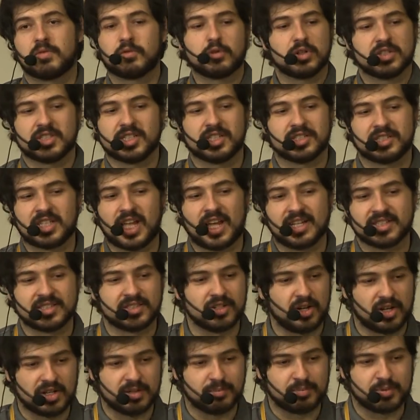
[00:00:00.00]
Of course, that's
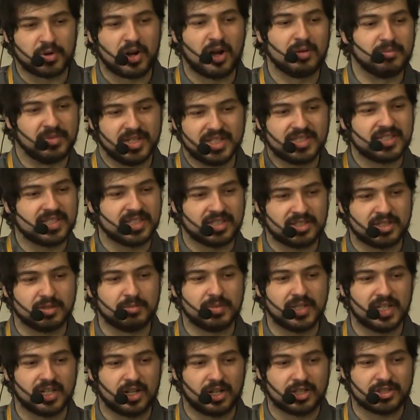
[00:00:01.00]
not a promise. It could
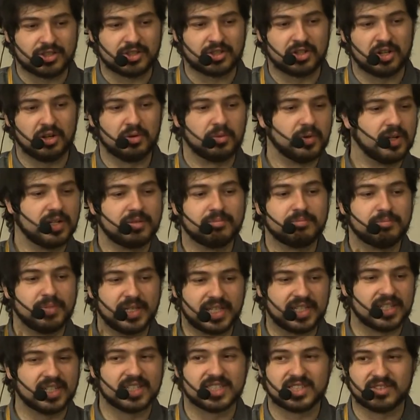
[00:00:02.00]
be a lot slower
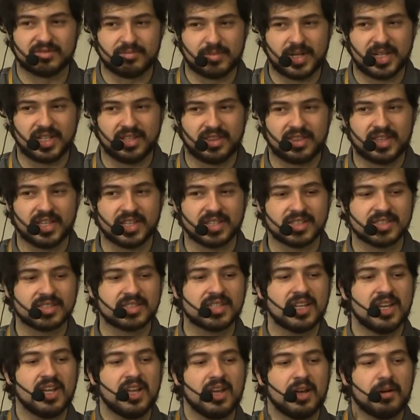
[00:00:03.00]
because of many
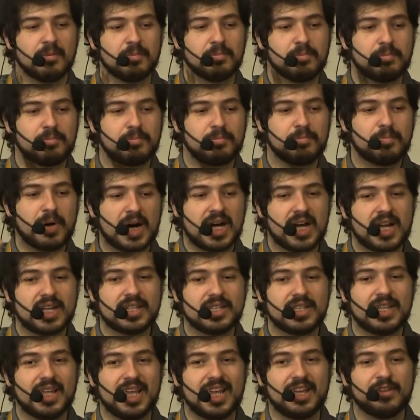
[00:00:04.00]
things. But
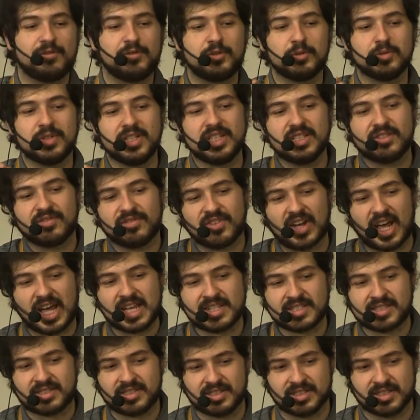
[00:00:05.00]
if you need
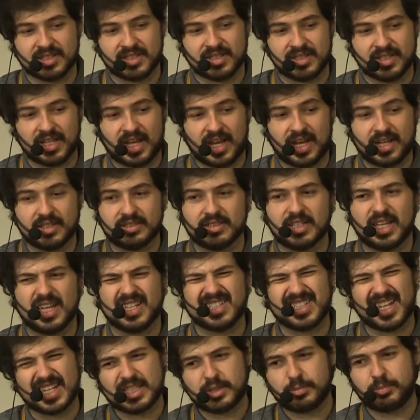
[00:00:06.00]
faster than that,
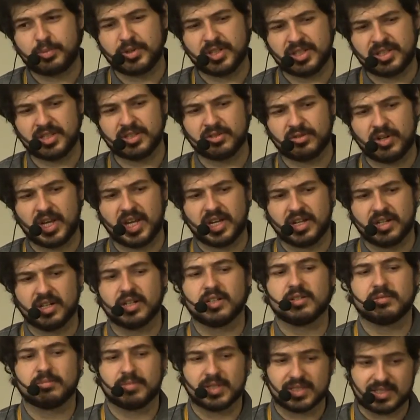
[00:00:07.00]
and that's pretty
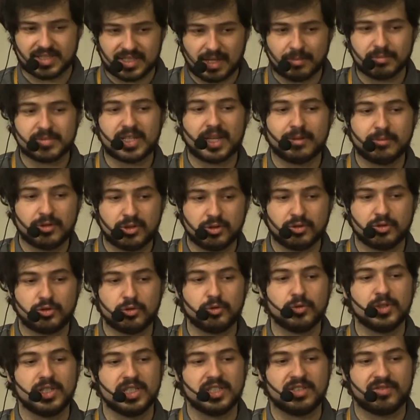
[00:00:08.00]
rare, but sometimes you
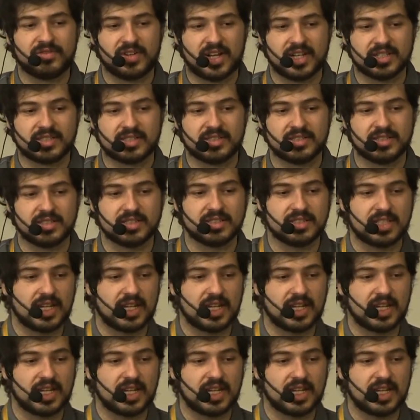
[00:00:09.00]
do need faster than